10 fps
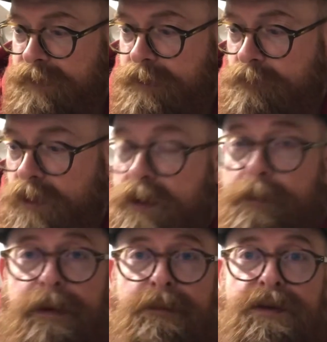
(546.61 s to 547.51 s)
work
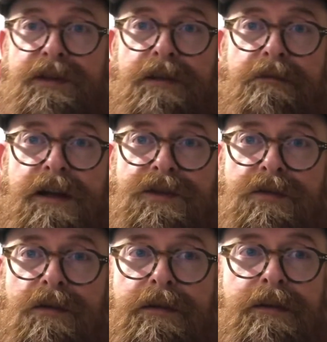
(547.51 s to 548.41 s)
commitments in the
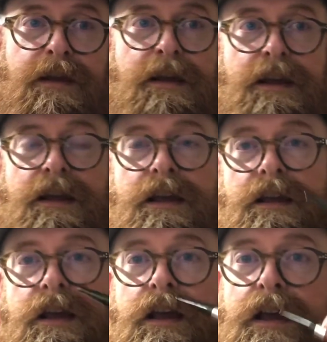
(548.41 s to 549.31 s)
restaurant.
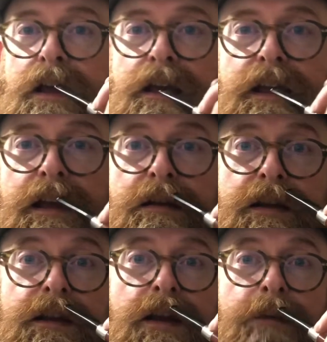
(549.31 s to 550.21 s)

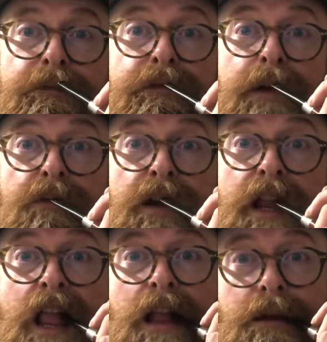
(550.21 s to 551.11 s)
Come
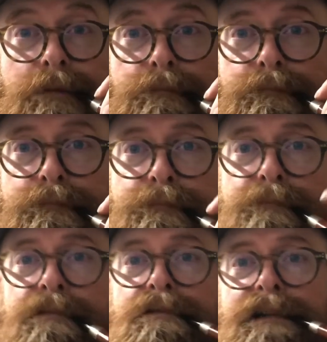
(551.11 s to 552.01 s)
February,
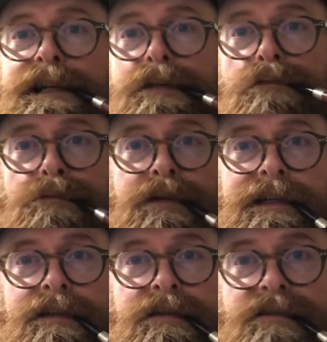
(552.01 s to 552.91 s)
all hell will
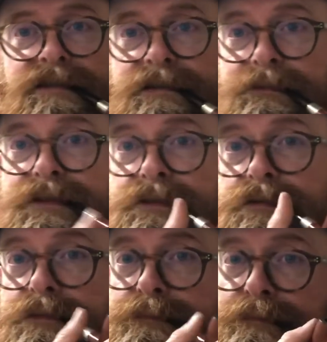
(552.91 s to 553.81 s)
break loose, I'm
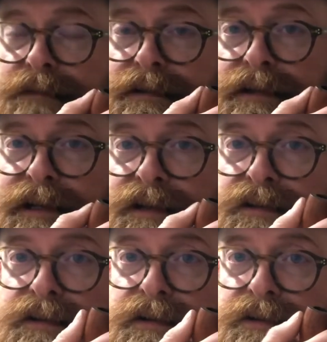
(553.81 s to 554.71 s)
sure, with the
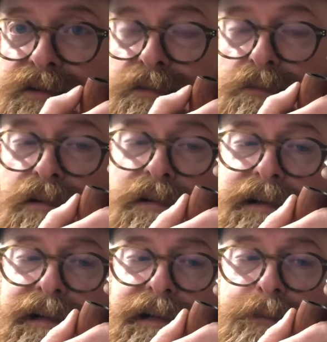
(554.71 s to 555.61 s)
next school
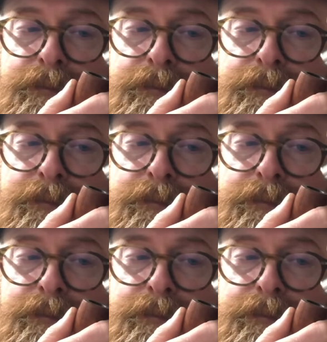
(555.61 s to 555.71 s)
holiday.